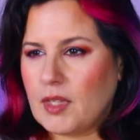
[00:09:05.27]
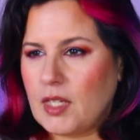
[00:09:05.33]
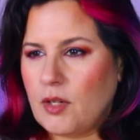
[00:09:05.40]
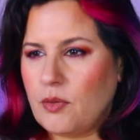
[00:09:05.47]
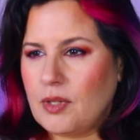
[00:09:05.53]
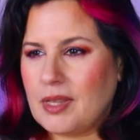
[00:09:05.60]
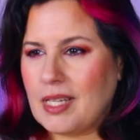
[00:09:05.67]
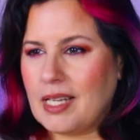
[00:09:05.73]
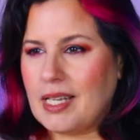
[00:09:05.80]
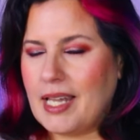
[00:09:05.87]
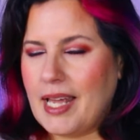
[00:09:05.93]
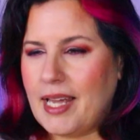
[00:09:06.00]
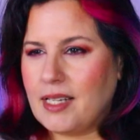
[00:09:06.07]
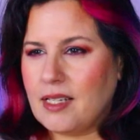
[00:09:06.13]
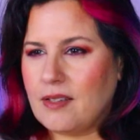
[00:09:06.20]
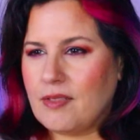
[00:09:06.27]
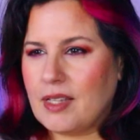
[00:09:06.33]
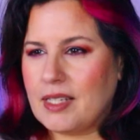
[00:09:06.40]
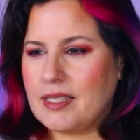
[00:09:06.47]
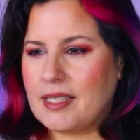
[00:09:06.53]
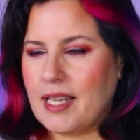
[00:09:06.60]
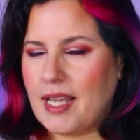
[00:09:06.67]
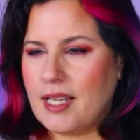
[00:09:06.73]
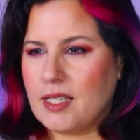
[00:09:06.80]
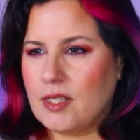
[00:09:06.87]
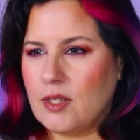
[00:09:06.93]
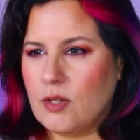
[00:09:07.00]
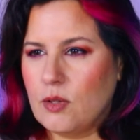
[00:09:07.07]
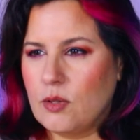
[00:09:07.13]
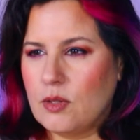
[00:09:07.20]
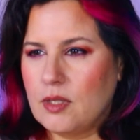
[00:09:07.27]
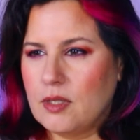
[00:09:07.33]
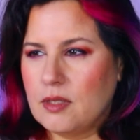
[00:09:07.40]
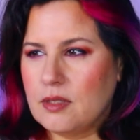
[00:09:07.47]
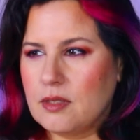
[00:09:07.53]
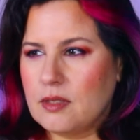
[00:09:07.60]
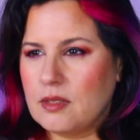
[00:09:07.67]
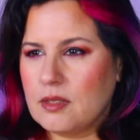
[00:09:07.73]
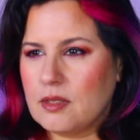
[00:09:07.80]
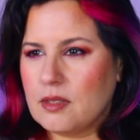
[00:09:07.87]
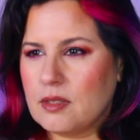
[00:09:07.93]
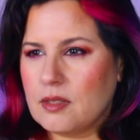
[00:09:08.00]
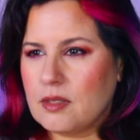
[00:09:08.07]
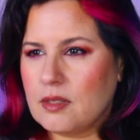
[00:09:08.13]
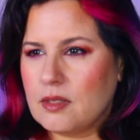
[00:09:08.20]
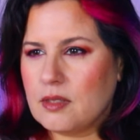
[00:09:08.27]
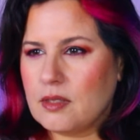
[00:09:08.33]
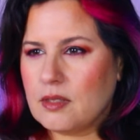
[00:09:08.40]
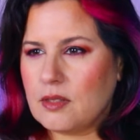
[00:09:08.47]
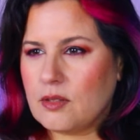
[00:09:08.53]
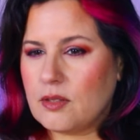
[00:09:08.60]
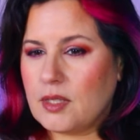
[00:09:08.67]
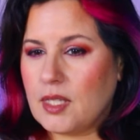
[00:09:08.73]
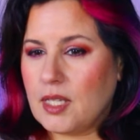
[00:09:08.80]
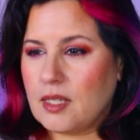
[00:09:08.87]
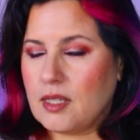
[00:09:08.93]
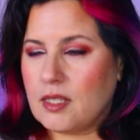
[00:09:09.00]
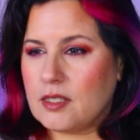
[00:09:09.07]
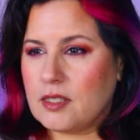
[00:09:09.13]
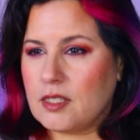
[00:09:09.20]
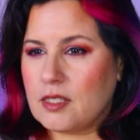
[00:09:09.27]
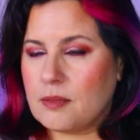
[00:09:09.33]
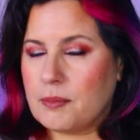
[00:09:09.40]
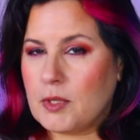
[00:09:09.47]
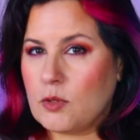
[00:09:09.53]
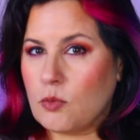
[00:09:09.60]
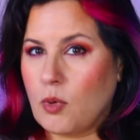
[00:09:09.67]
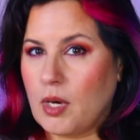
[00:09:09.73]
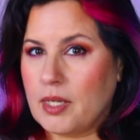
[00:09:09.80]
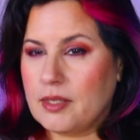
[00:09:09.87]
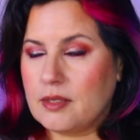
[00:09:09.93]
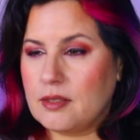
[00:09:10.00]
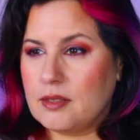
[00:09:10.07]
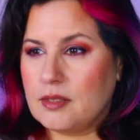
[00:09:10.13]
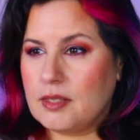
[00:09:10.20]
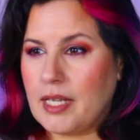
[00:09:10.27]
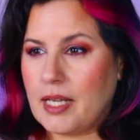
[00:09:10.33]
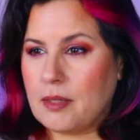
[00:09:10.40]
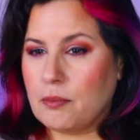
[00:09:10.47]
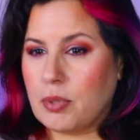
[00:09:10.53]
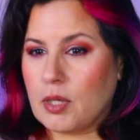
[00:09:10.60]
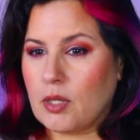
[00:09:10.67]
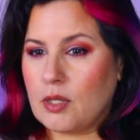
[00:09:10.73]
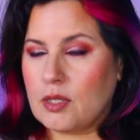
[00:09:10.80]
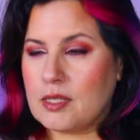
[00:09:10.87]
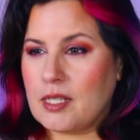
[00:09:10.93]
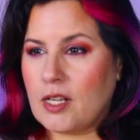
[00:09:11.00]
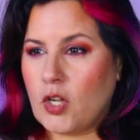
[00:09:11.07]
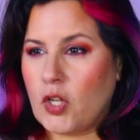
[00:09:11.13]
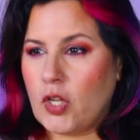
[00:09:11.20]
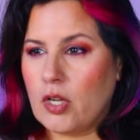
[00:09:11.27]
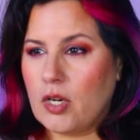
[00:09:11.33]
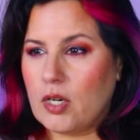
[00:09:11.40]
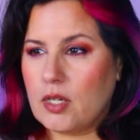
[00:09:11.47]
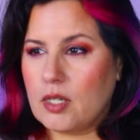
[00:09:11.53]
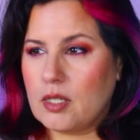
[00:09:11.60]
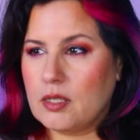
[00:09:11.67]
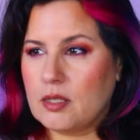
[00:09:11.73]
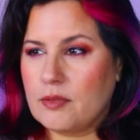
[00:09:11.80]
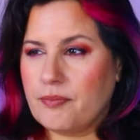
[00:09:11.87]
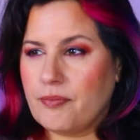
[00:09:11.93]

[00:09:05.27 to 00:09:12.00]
You were in the land of the dead, dude. You think that just means one dead singular?